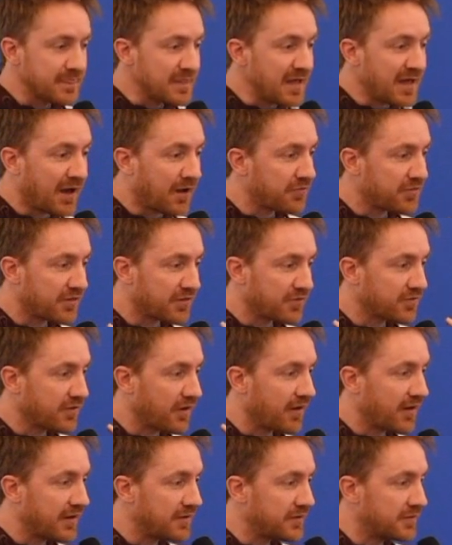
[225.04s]
how this
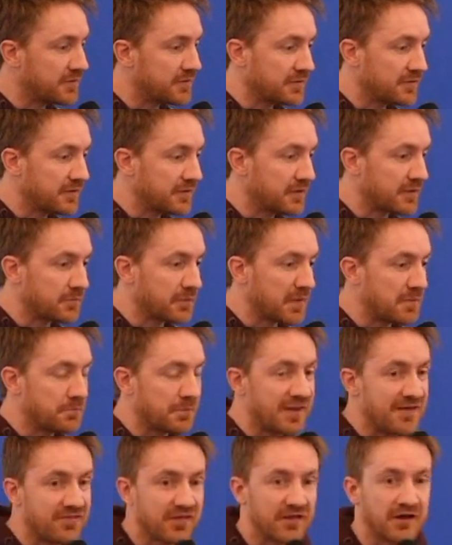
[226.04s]
guy had you know, been
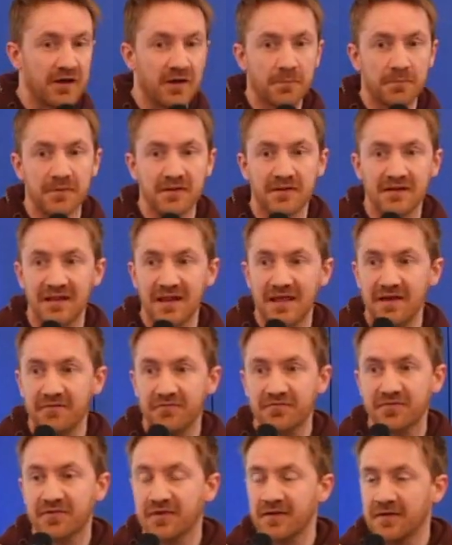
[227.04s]
beaten up and
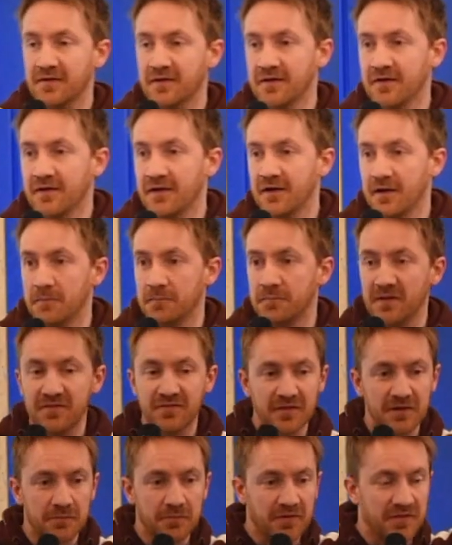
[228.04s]
left, uh,
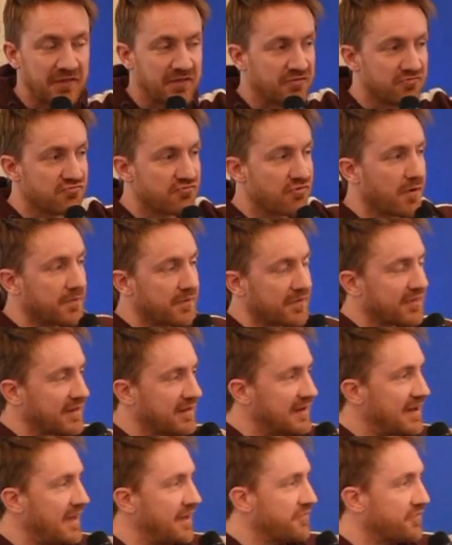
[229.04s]
beaten up by these robbers
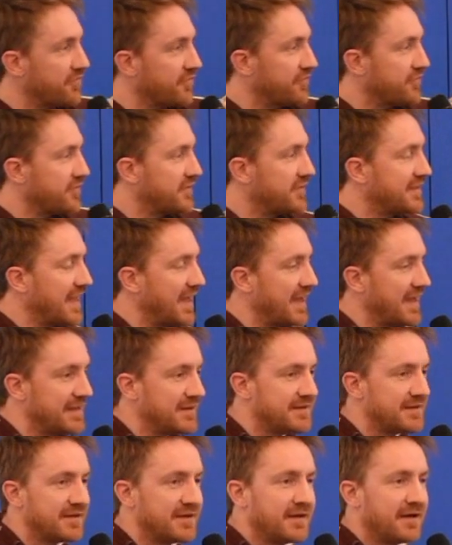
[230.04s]
and left for
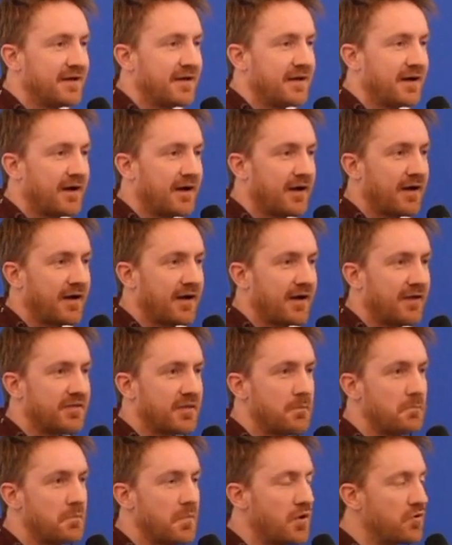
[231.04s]
dead. Uh, and
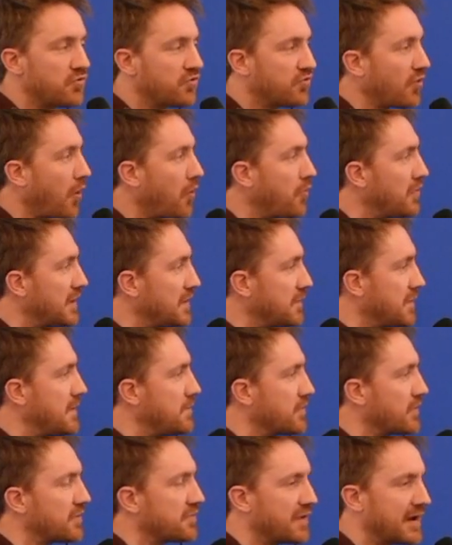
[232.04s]
the most holy
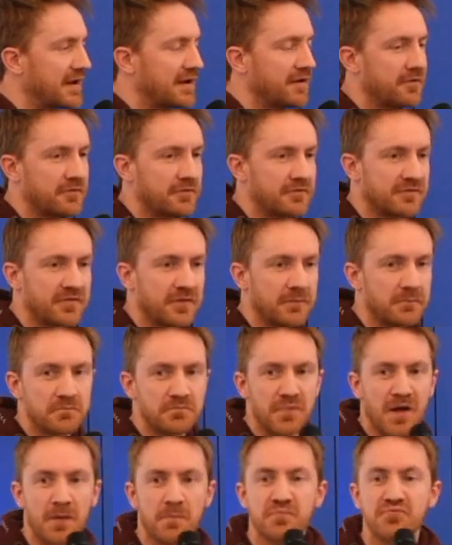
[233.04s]
people around, the,
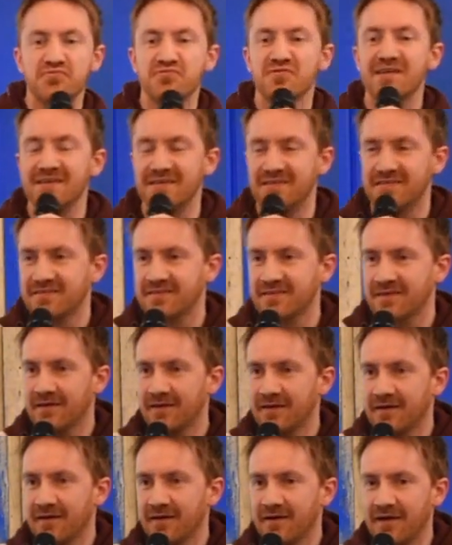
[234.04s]
a priest
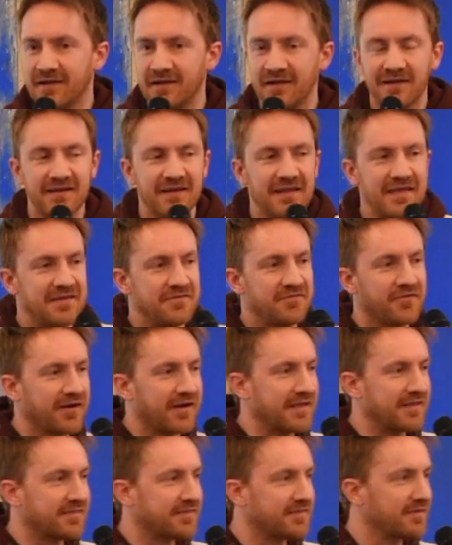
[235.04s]
and a
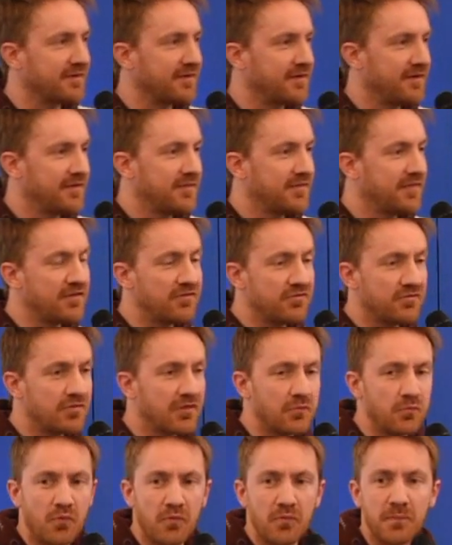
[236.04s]
Levite, they,
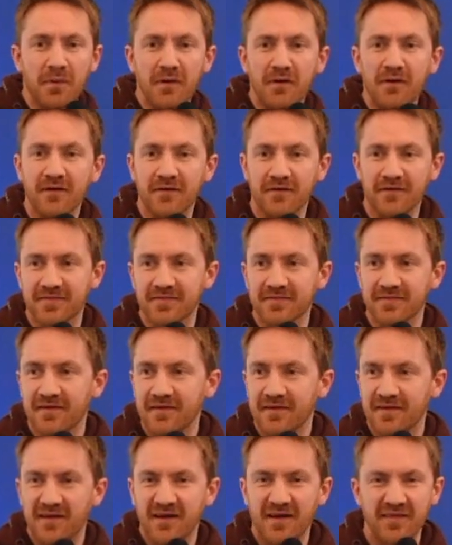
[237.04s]
they walked past.
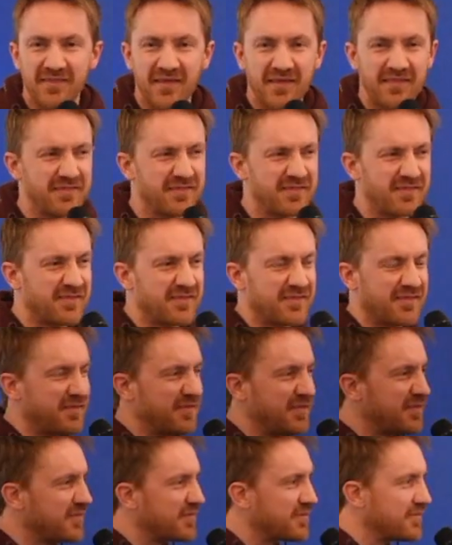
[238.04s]
And then
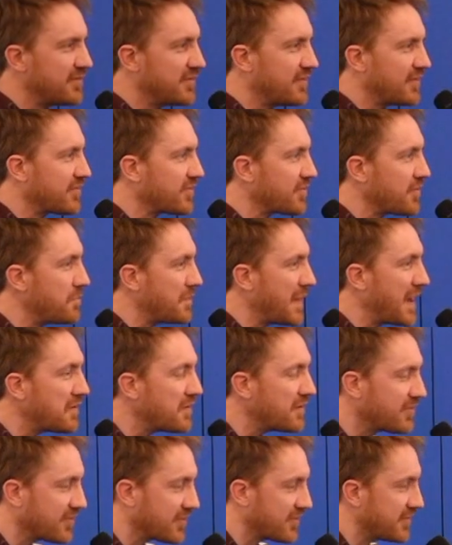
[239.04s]
this, this
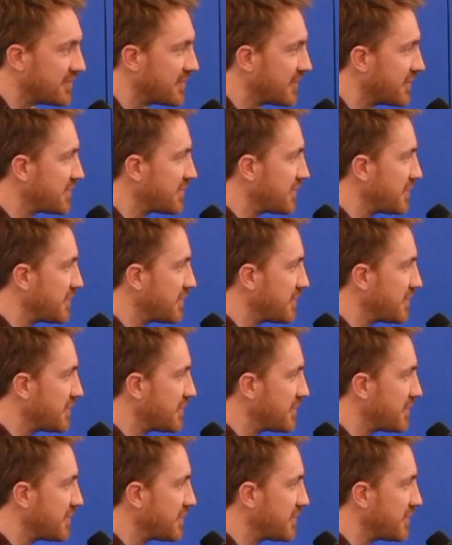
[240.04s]
Samaritan, this